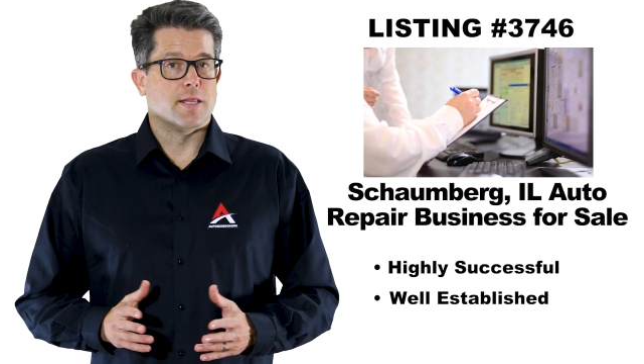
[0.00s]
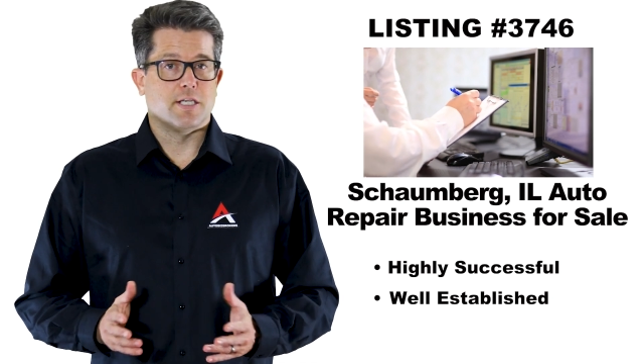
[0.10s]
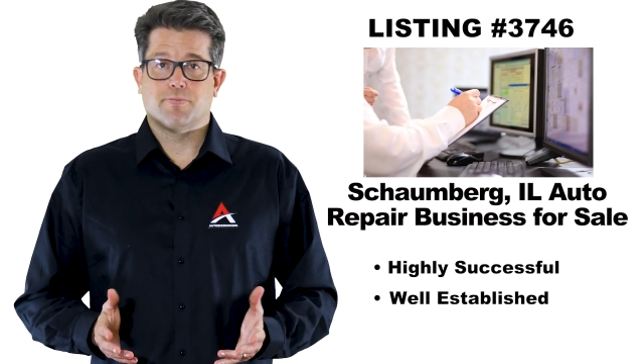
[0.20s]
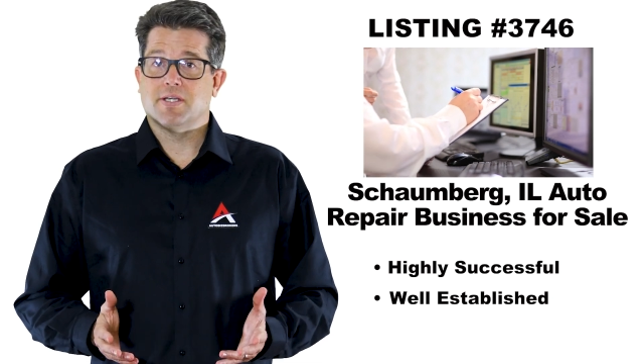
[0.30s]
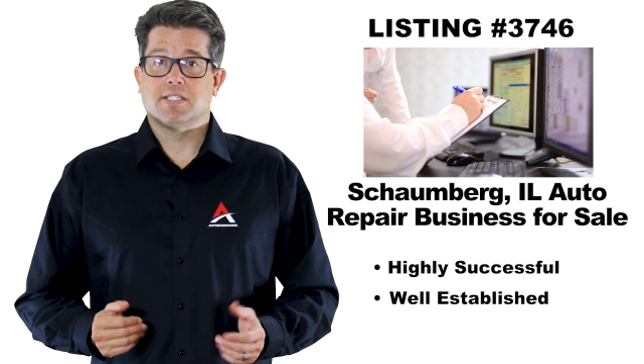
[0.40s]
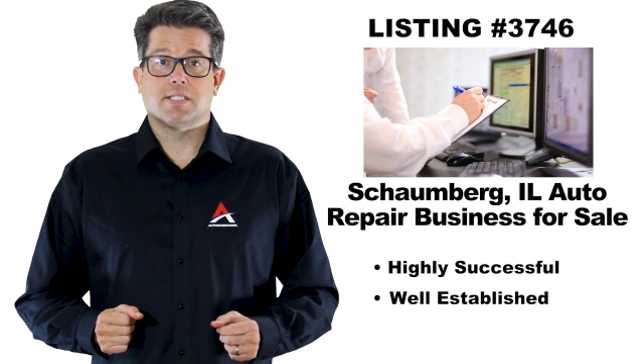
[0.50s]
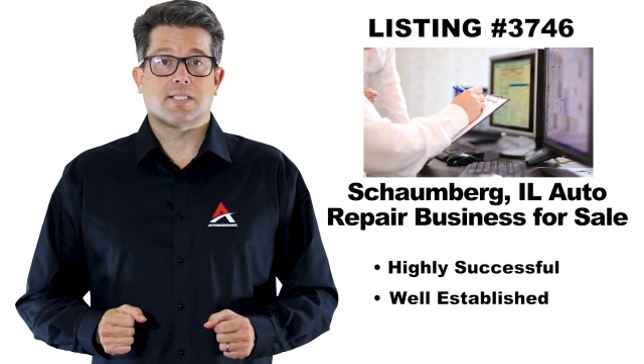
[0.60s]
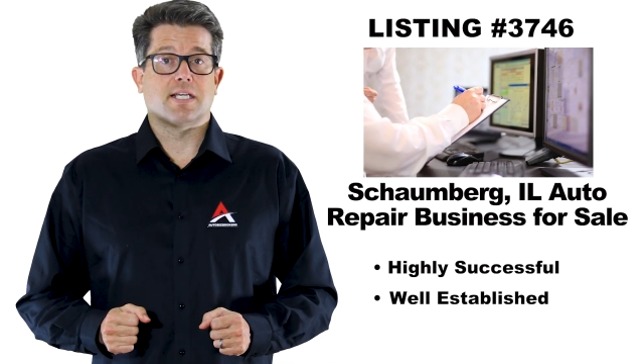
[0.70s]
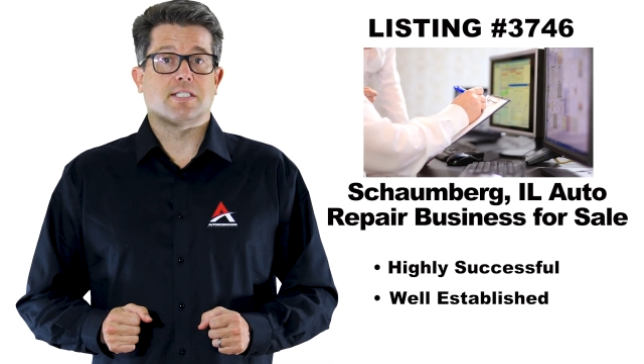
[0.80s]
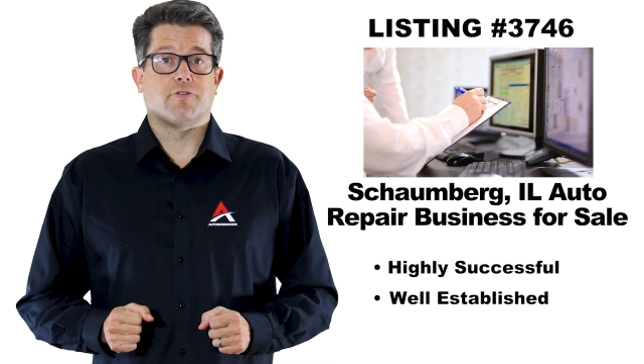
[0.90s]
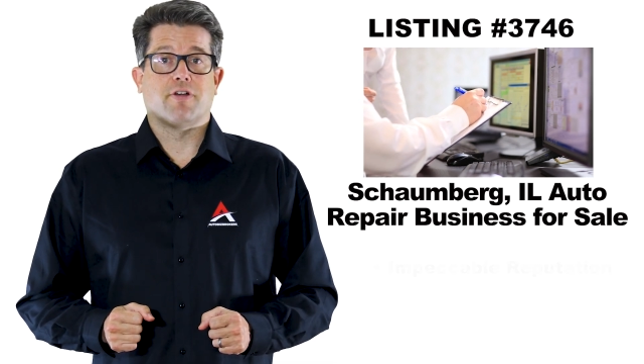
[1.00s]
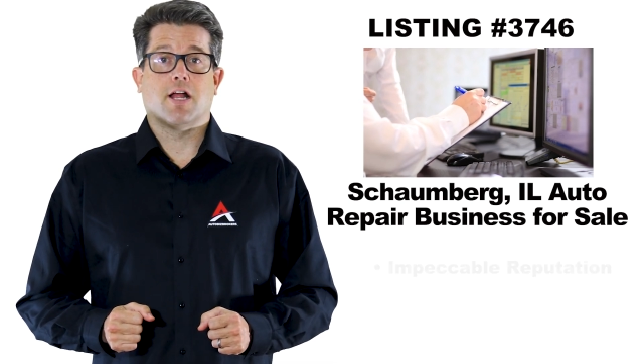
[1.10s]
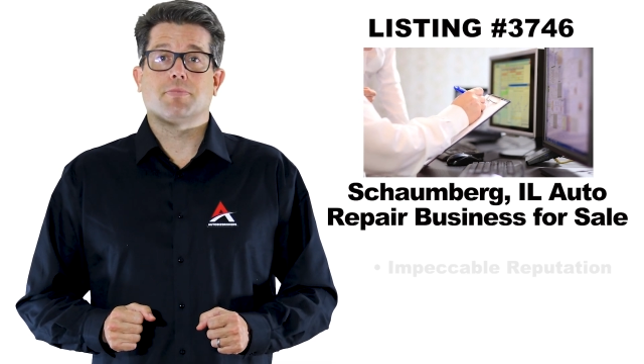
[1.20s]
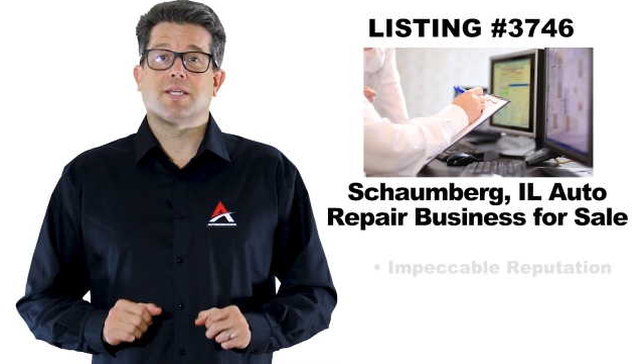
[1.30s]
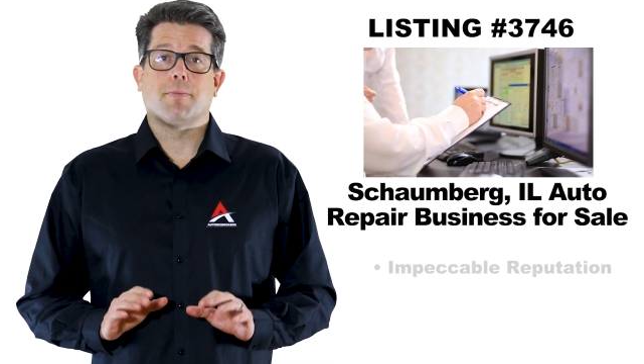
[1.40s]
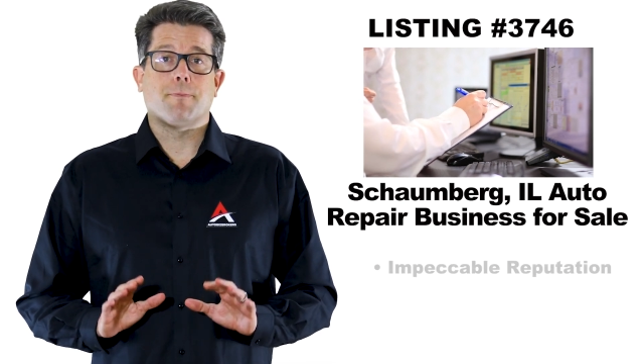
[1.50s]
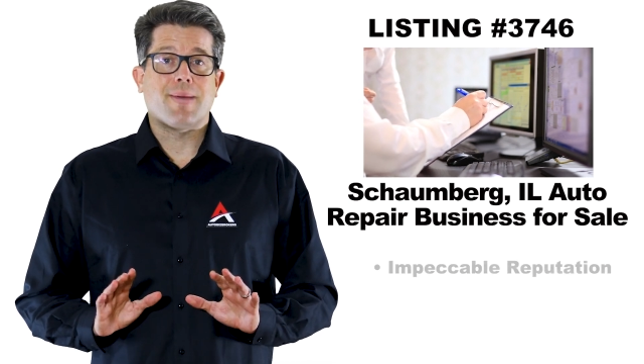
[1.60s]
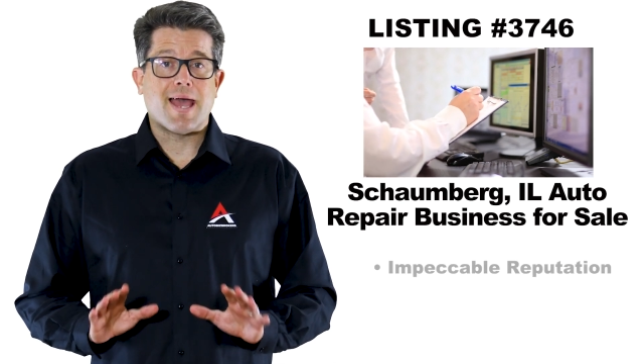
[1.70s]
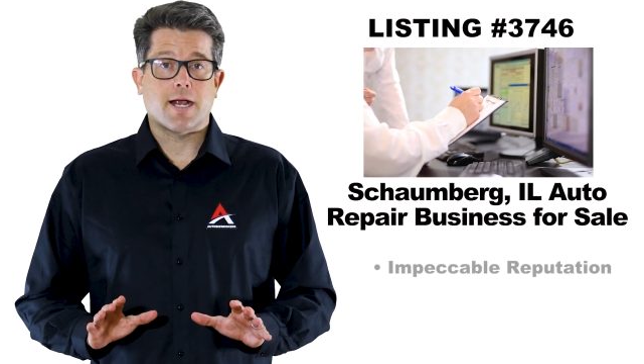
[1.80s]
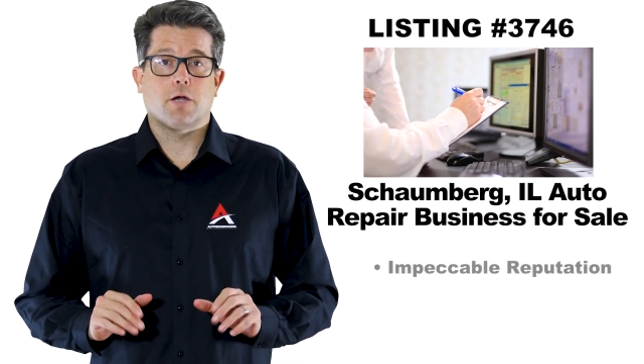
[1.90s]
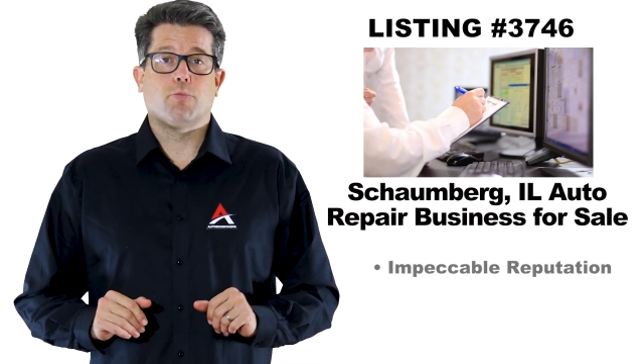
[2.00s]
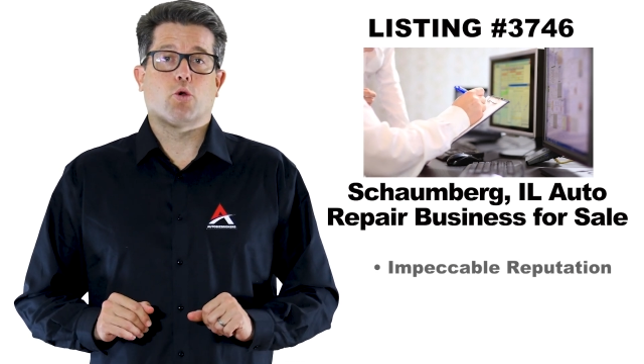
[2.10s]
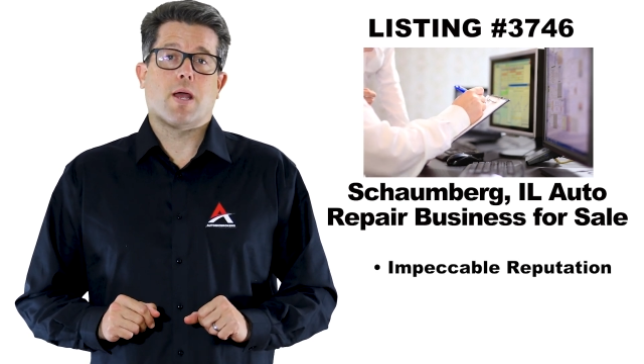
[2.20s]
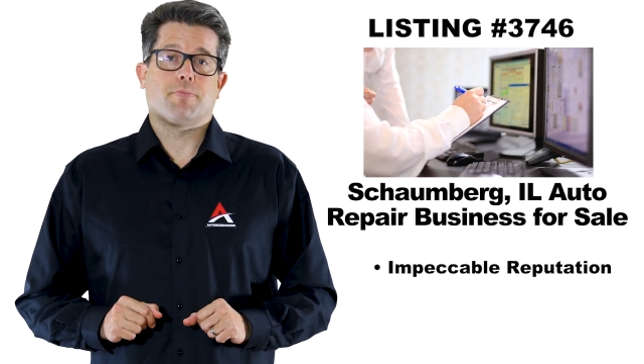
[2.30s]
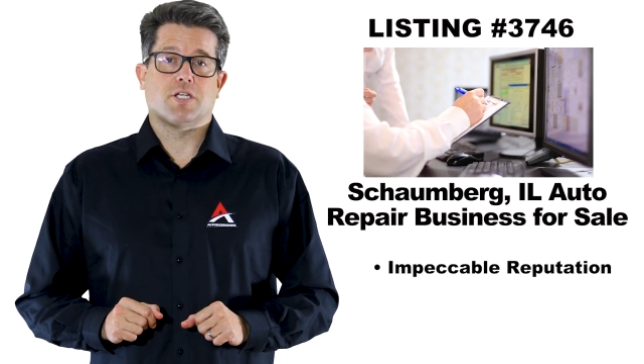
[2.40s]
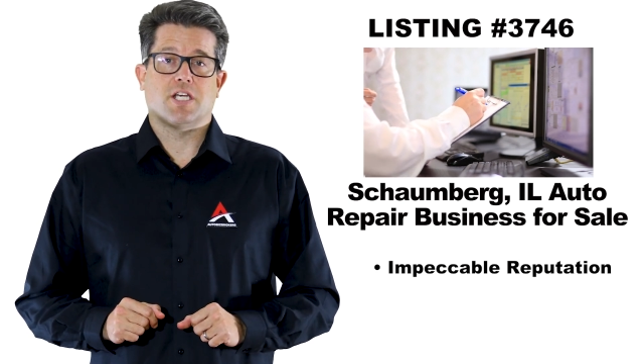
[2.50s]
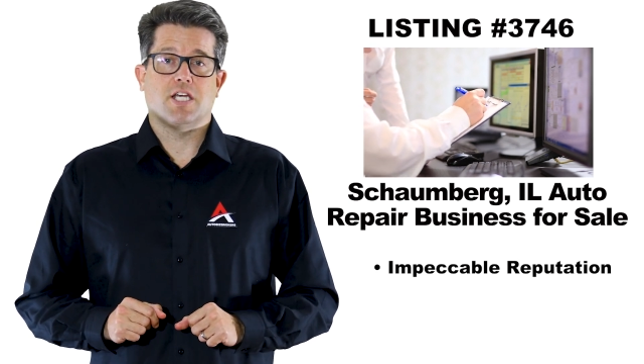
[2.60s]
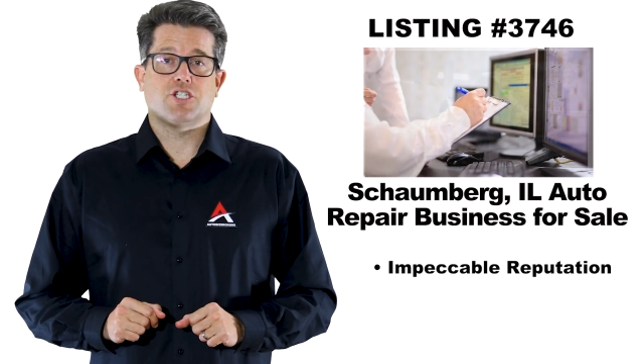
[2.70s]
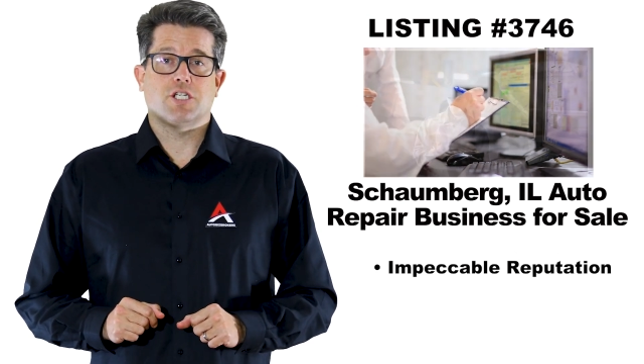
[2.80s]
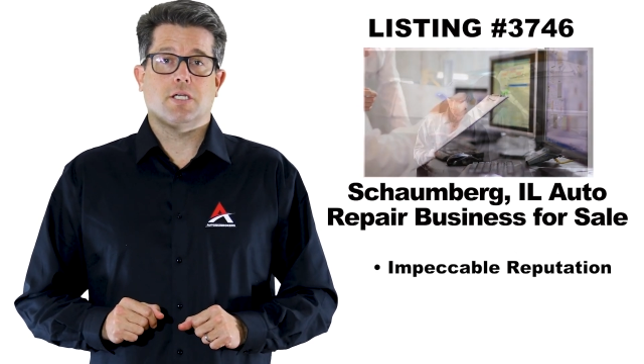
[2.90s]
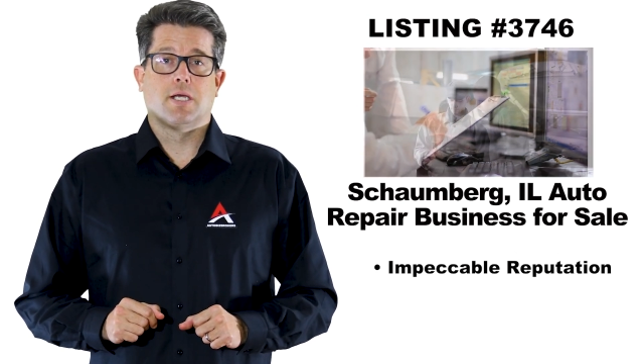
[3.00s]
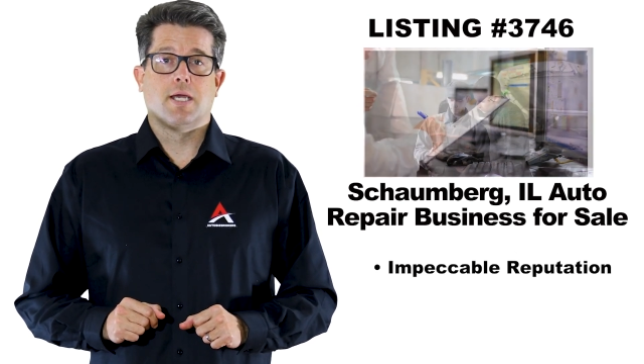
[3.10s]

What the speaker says: This business has developed an impeccable reputation